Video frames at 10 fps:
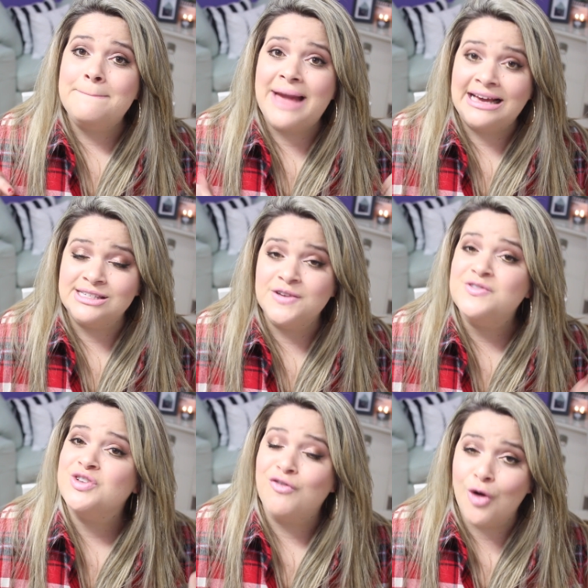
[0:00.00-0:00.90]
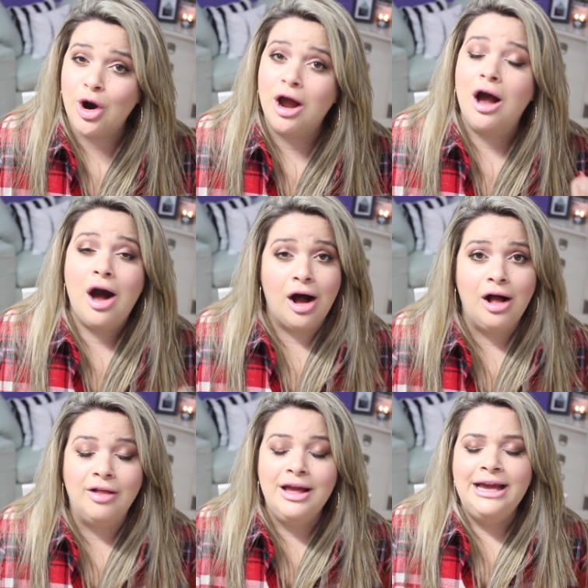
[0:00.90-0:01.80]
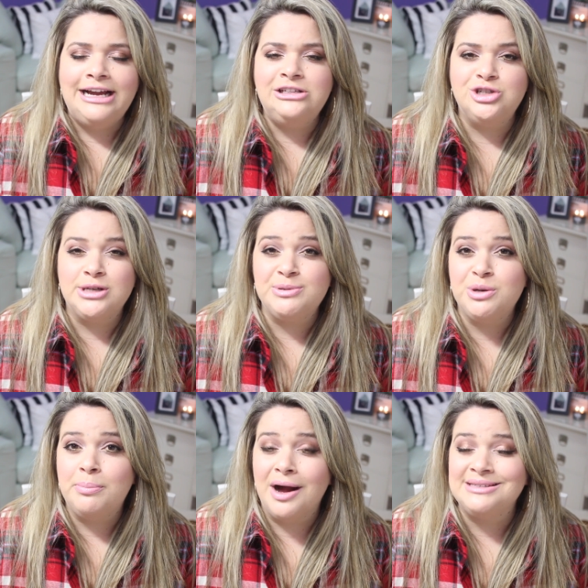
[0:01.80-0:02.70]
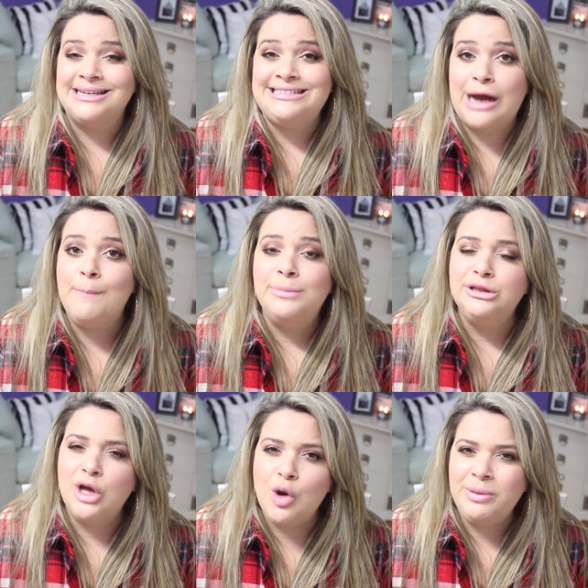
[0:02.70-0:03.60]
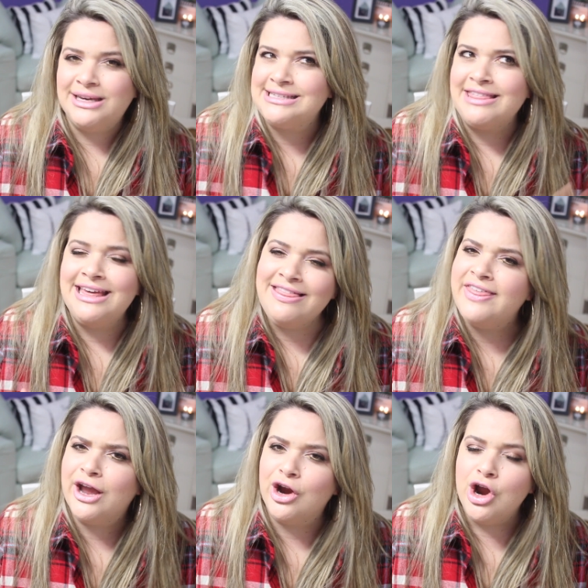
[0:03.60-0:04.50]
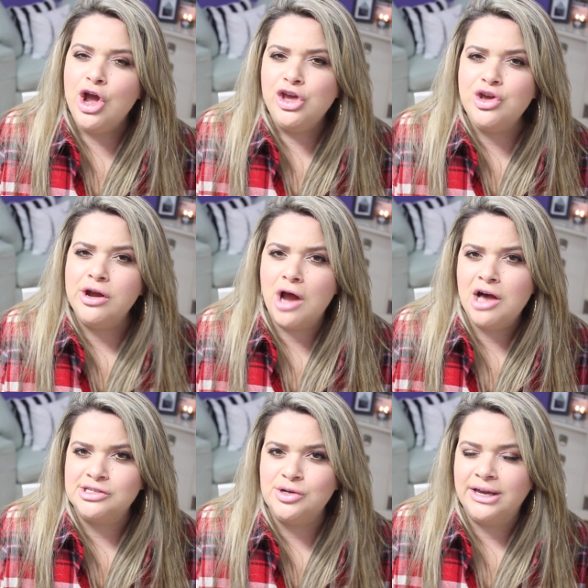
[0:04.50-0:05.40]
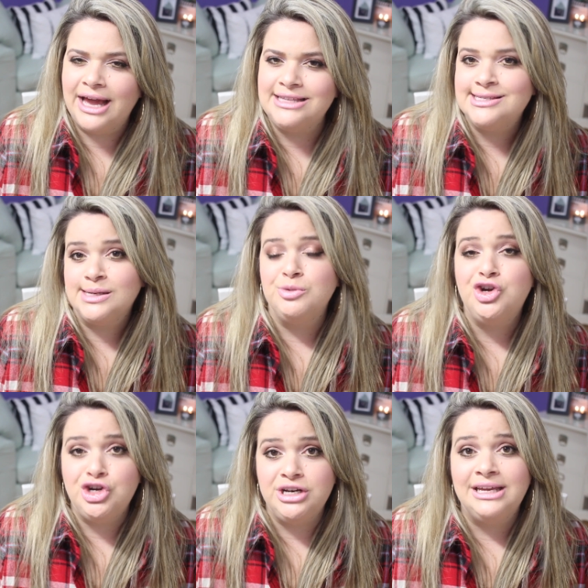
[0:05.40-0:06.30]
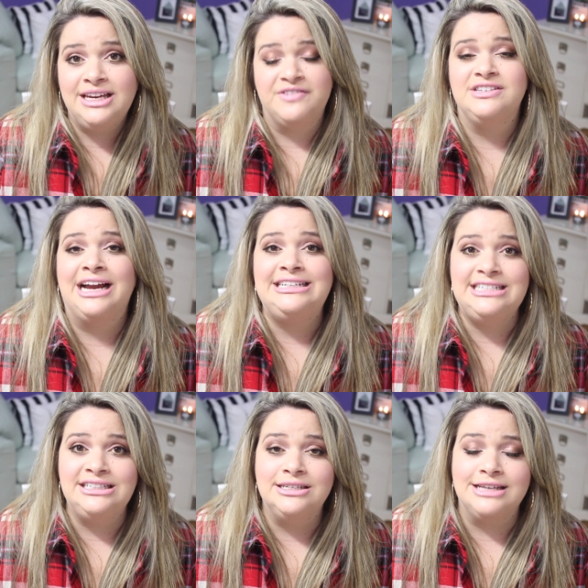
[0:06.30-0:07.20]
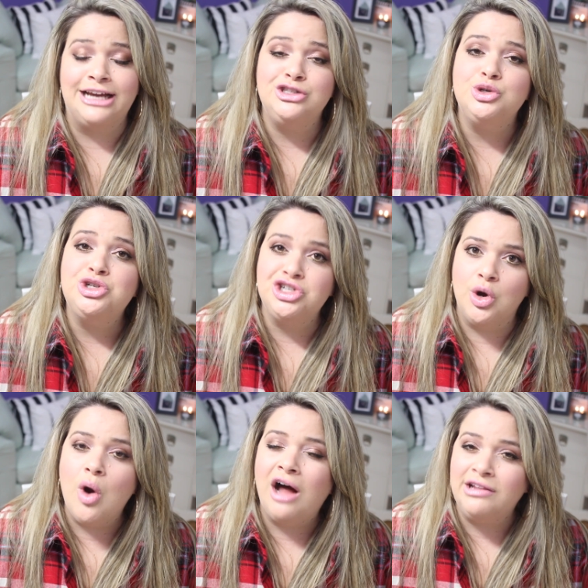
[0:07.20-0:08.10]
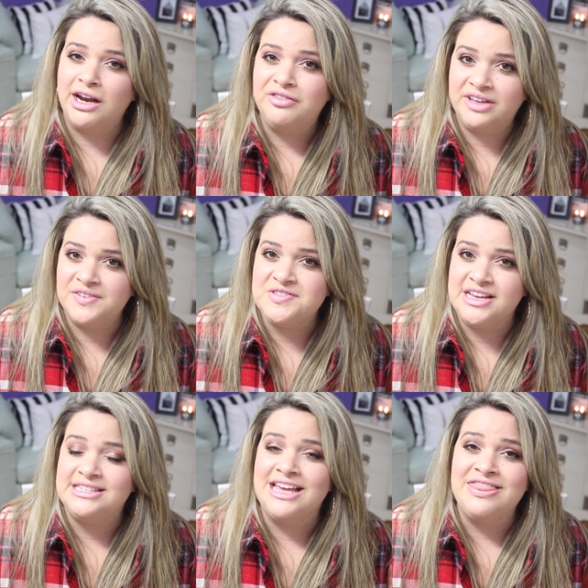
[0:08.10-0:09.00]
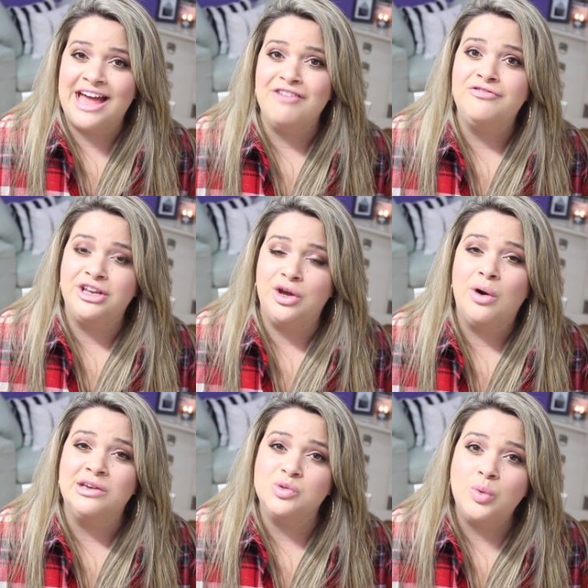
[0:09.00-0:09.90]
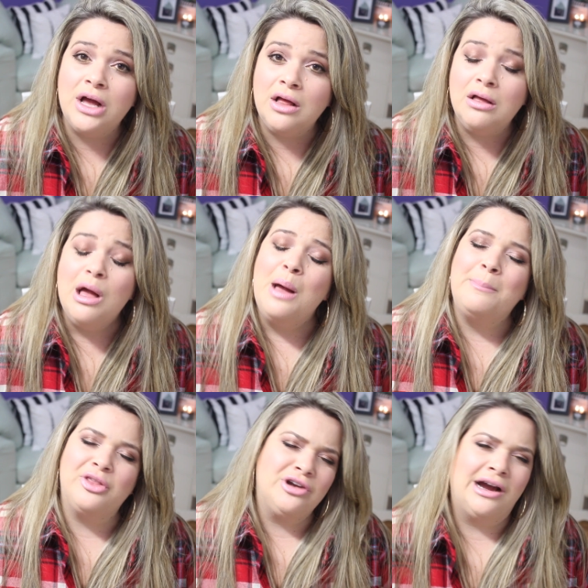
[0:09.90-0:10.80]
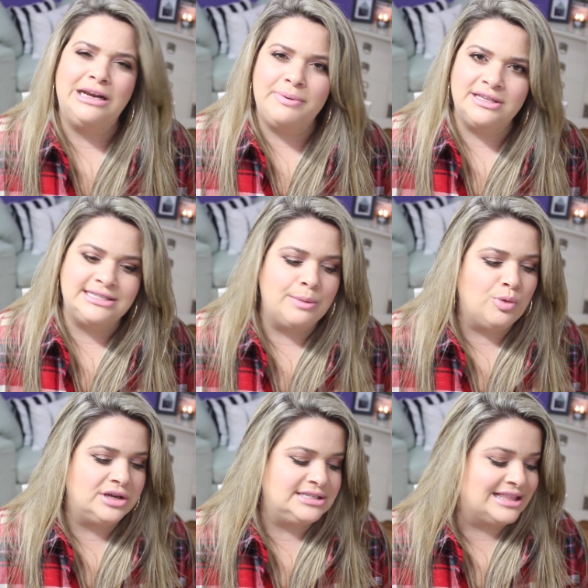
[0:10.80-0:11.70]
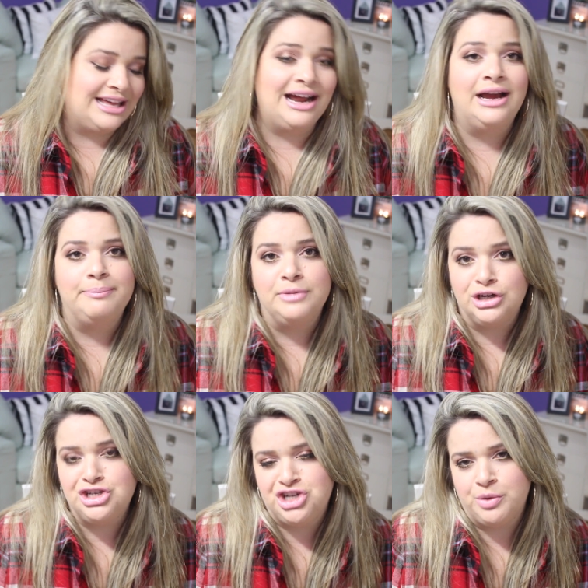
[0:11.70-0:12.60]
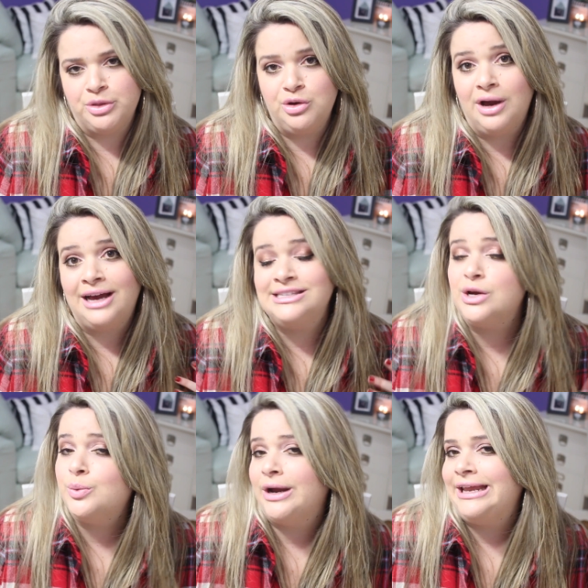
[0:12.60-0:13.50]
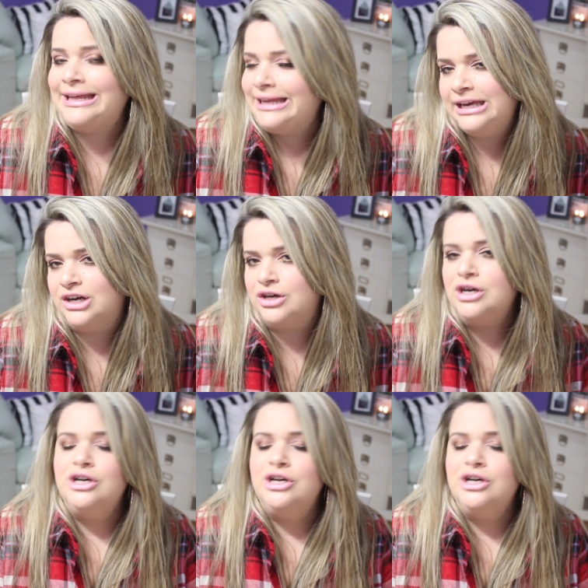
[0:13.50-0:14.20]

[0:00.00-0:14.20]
massive Sephora haul in the description box down below because I think there you can also get some good gift ideas. I do show a lot of gift sets in that video as well, but they're not gonna be the same ones that I'm gonna share with you guys right here.